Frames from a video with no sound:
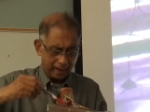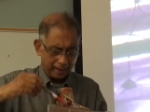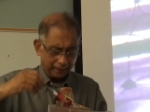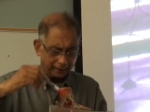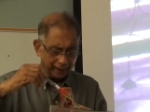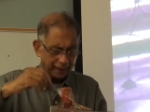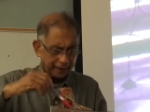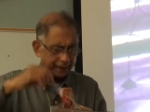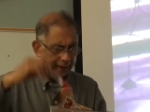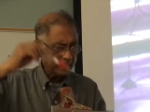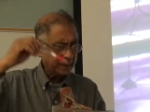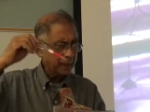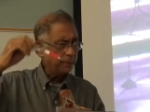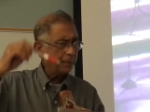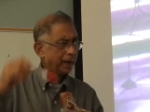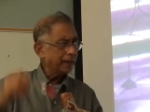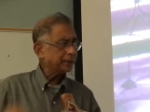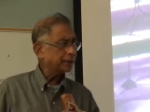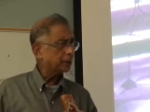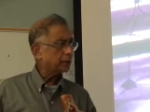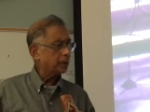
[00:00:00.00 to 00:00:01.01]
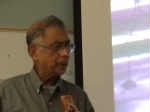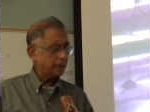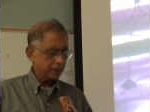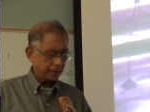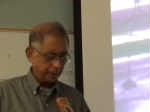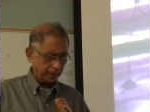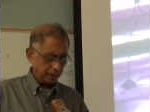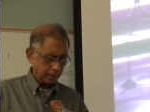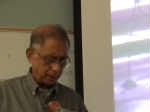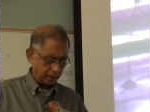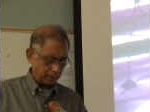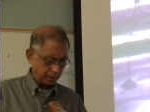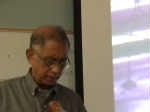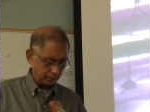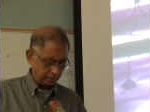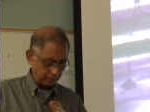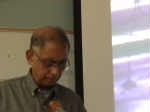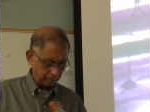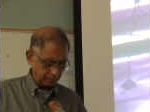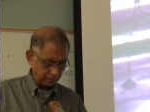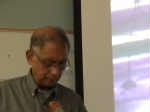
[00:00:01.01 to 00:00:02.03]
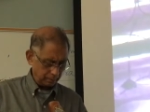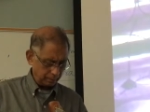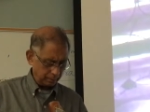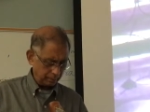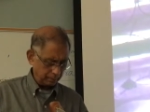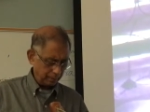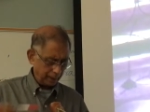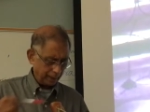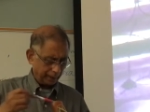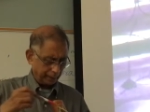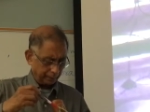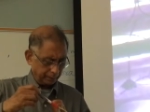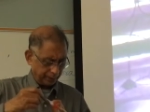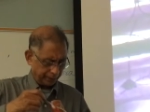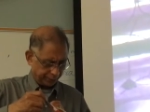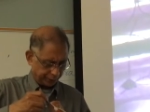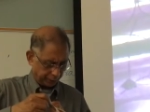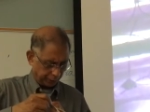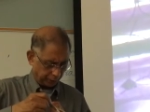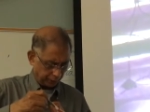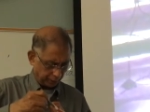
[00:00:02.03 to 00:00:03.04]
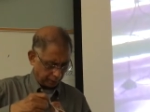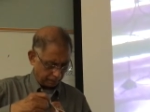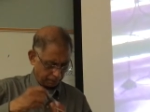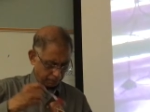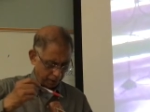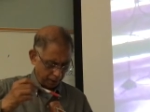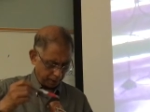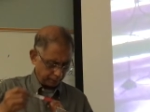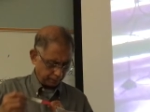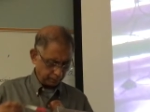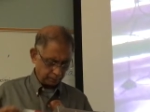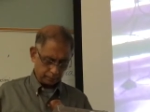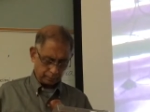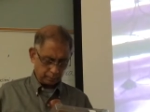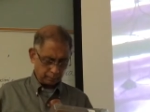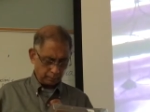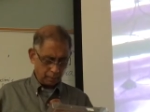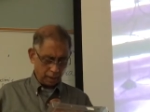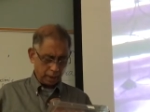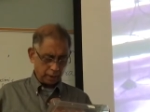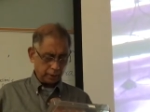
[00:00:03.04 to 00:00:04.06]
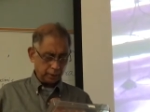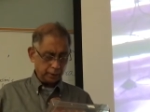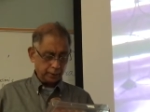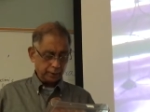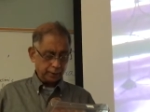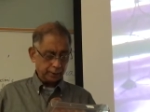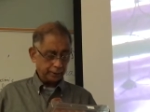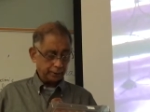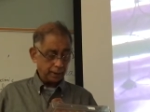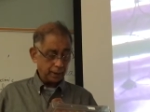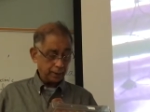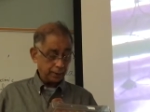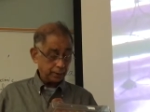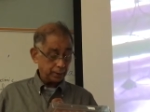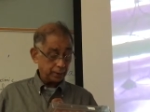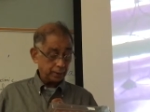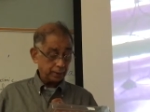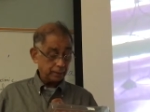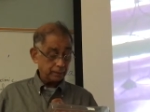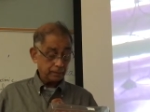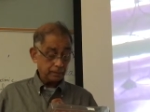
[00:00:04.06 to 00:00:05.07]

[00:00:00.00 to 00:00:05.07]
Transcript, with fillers: This is a mitochondrion. The cristae appointment. My goodness gracious.